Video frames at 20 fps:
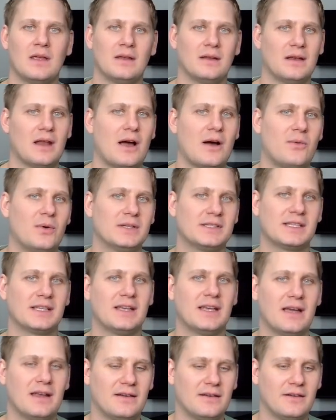Now, once
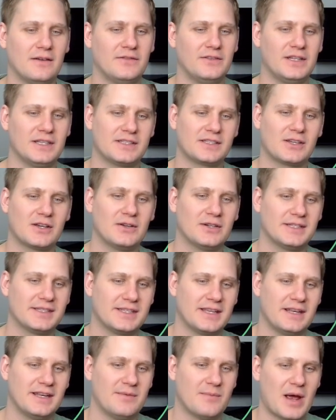again, VS Code is
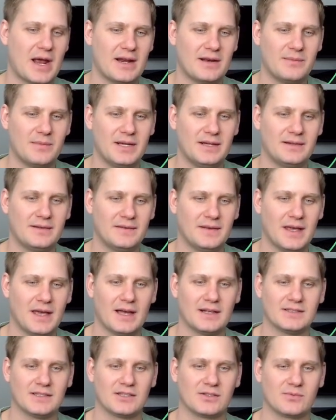getting mad at me. It
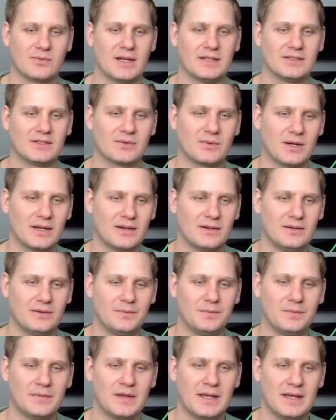has this red squiggle.
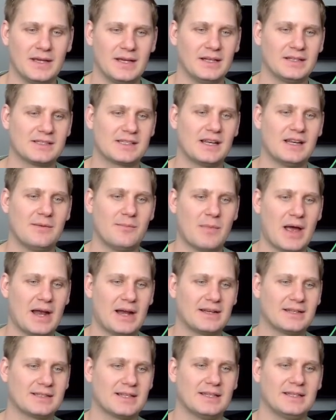It's getting
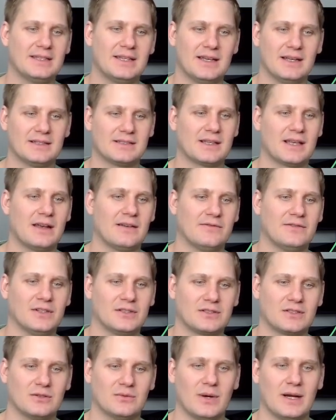mad because I didn't assign
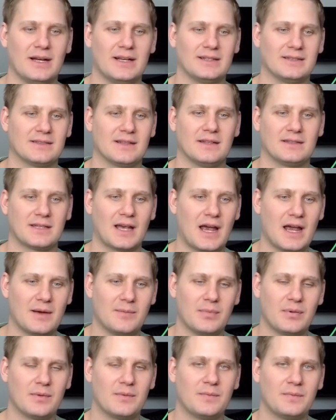filtered ratings a type.
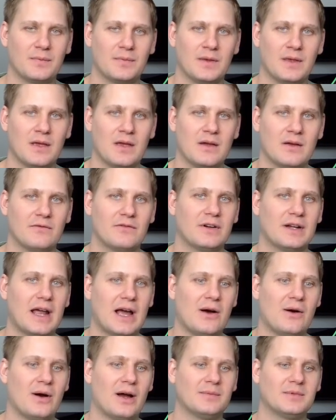For
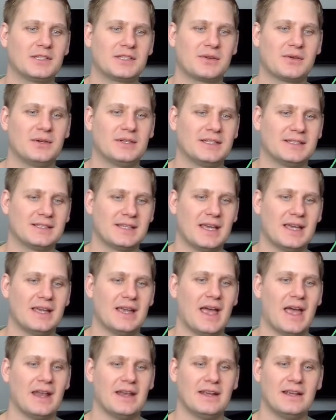now, I'm just going to say
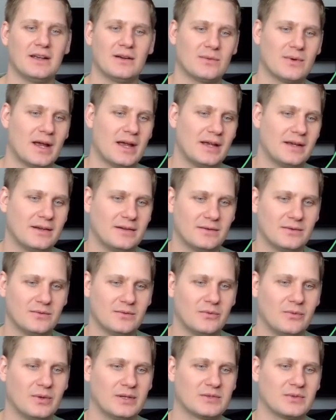any array,
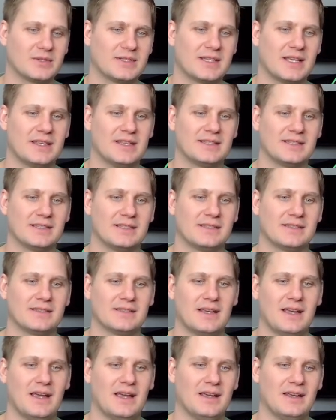which will say this is
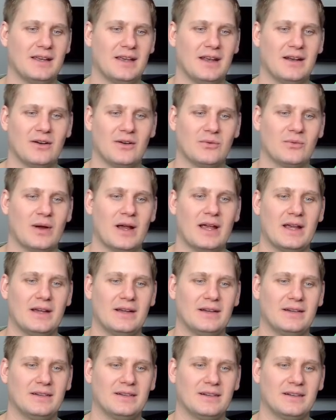an array